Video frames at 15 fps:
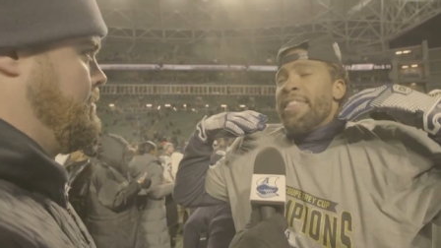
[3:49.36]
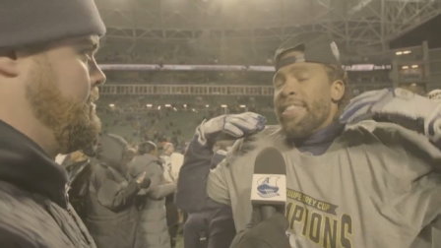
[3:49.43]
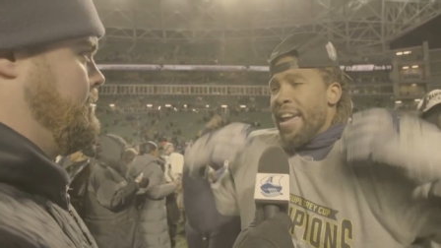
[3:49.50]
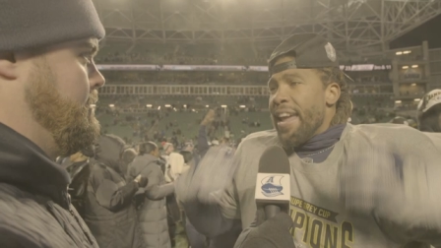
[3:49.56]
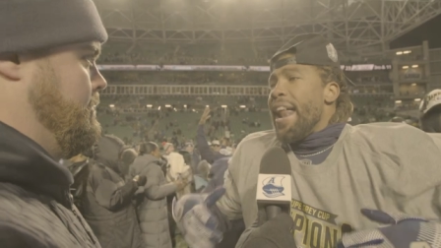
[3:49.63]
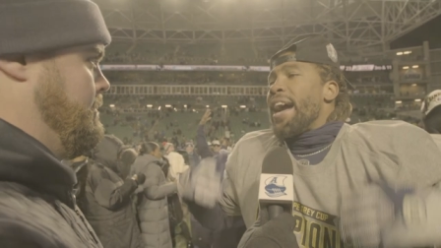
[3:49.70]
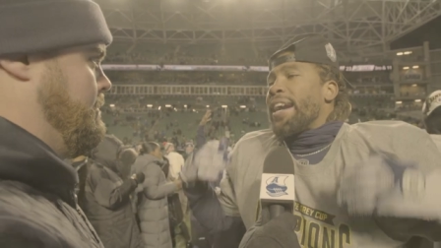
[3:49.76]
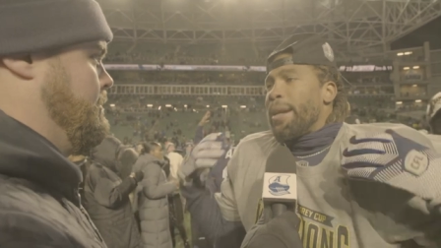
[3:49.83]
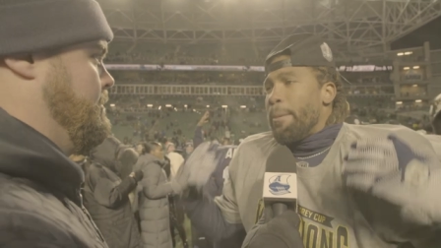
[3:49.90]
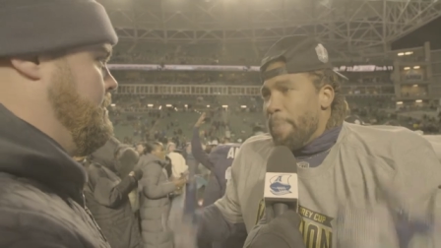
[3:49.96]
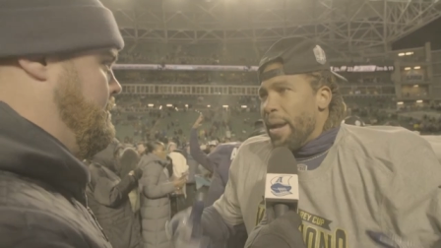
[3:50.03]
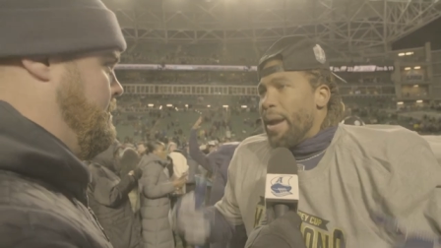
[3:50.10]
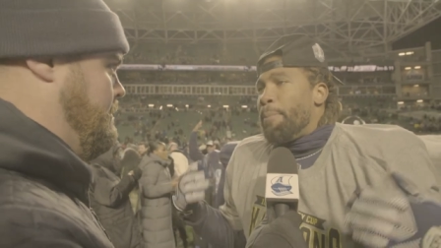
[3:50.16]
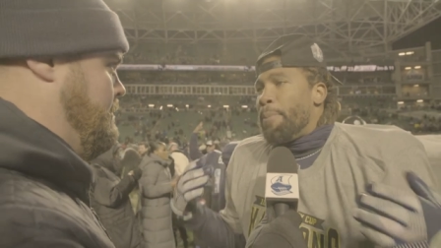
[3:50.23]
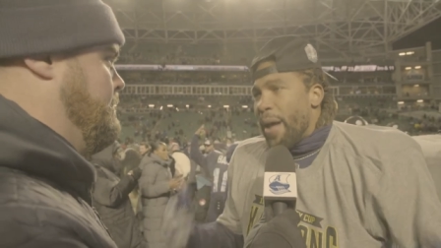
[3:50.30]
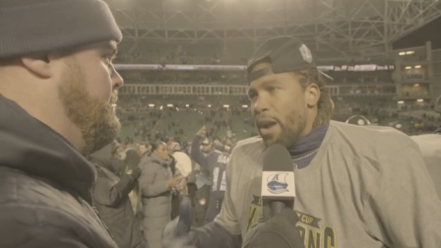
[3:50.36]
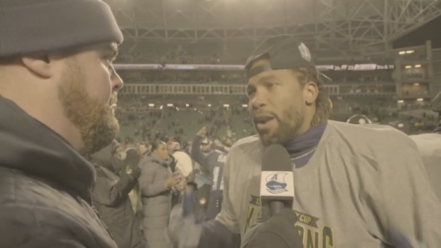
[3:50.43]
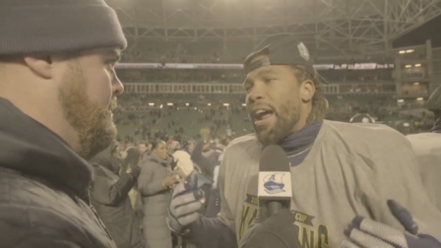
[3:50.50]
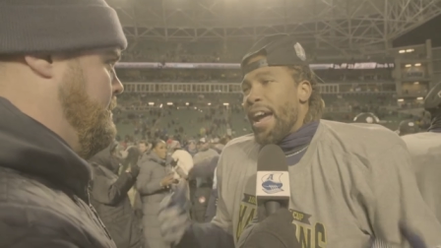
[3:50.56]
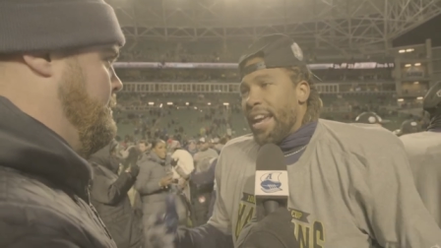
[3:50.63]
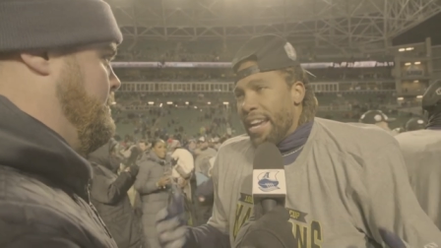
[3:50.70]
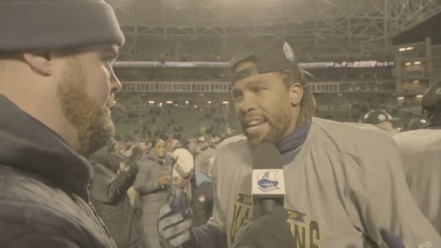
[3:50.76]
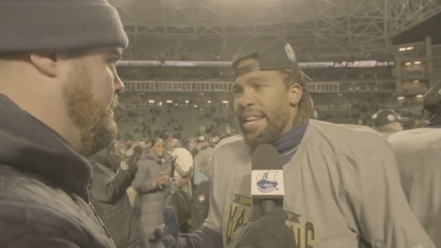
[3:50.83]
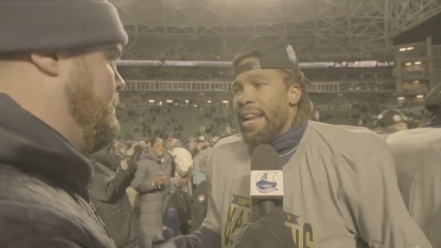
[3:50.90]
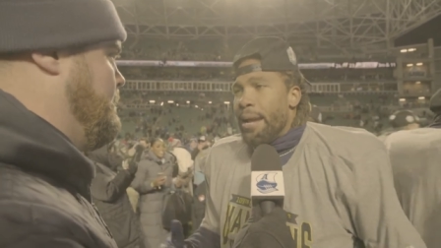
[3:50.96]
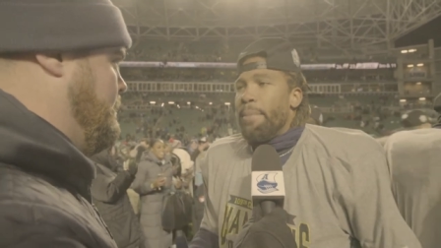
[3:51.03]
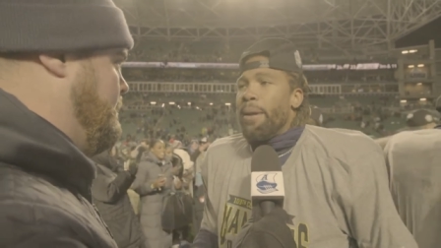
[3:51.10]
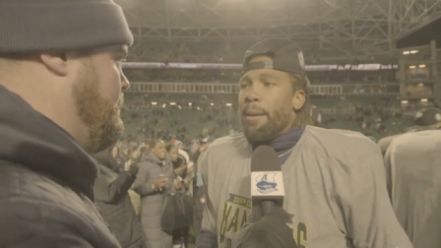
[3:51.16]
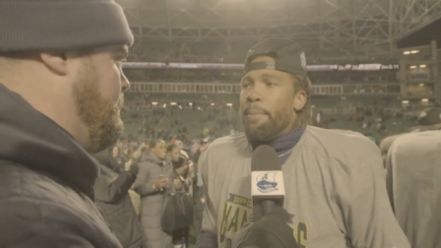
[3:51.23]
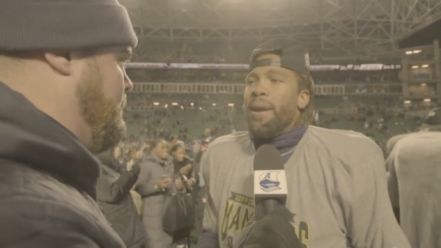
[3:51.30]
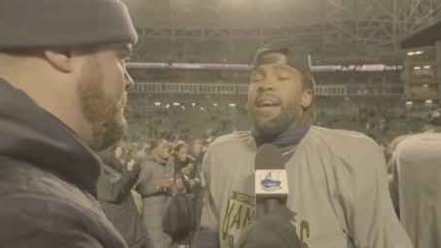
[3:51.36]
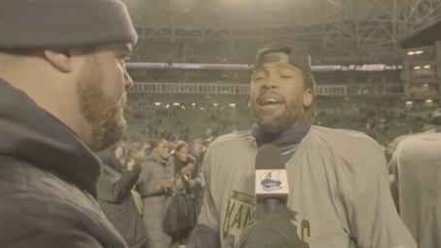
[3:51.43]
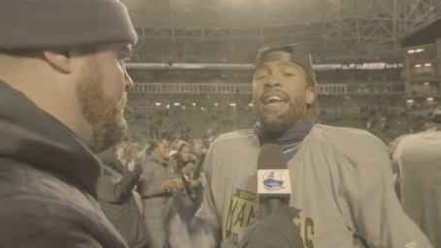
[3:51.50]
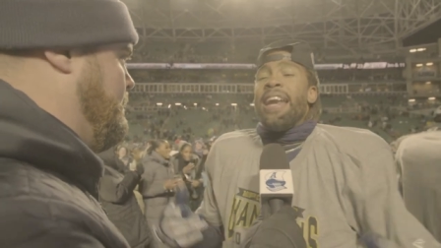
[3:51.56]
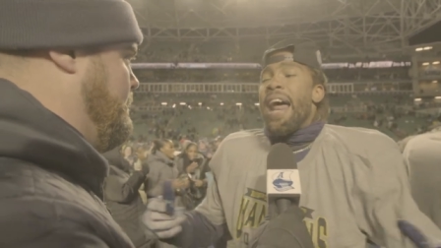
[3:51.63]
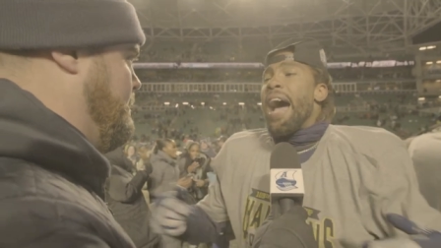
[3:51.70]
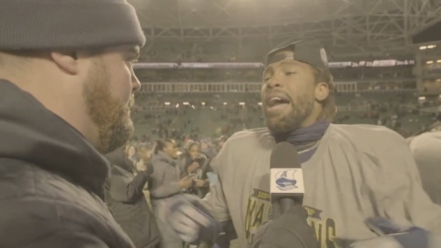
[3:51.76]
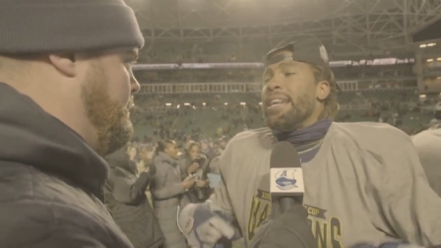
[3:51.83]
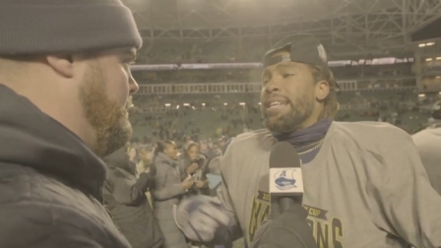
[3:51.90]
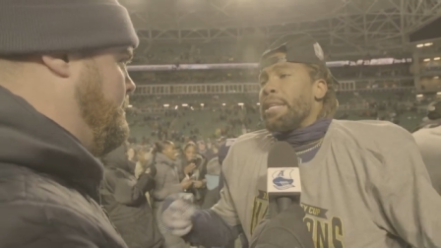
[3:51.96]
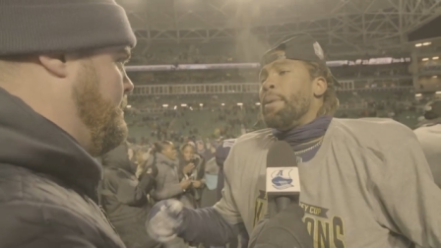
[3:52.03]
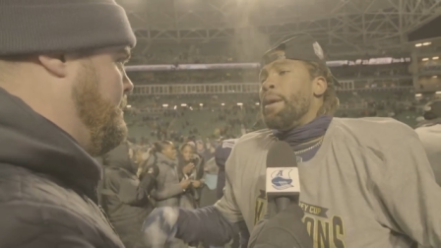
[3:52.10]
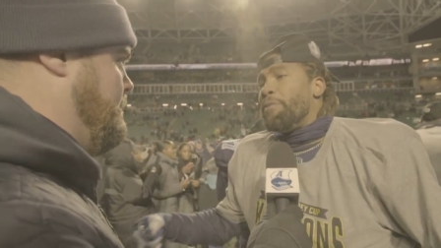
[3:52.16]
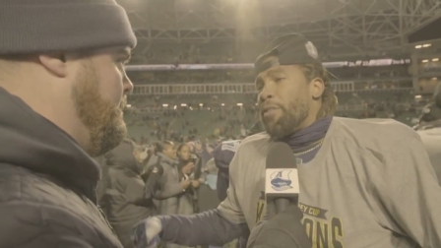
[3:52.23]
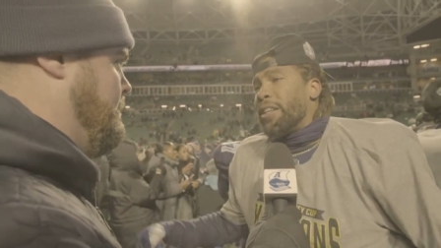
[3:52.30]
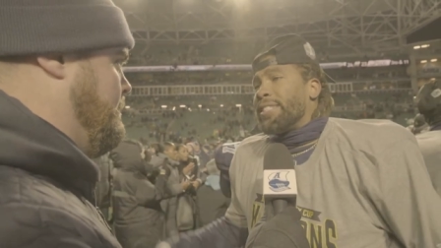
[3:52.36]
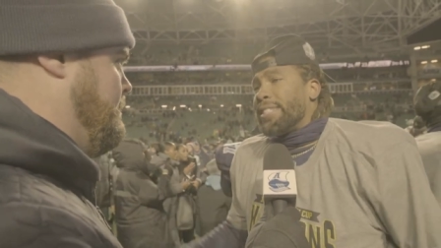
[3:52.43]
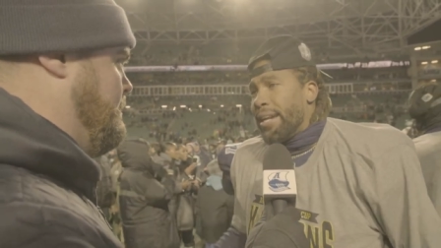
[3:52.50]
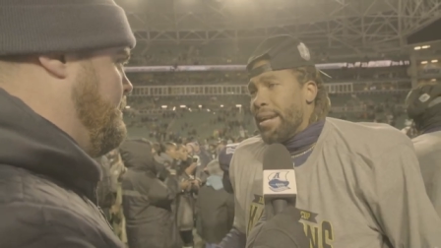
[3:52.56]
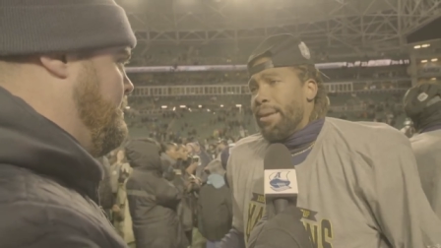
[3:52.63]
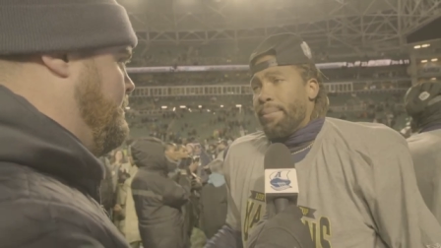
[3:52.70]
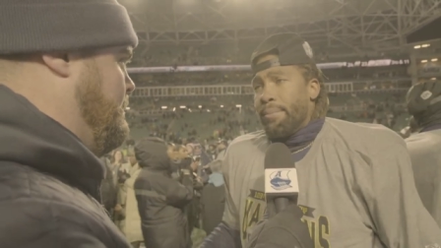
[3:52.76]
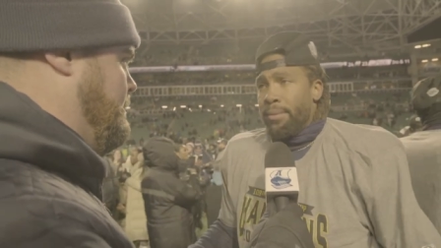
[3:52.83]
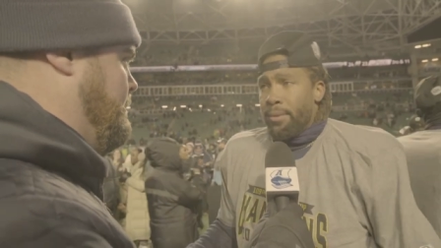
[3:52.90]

then I could be a player that he needed me to be and that I need to be for this team.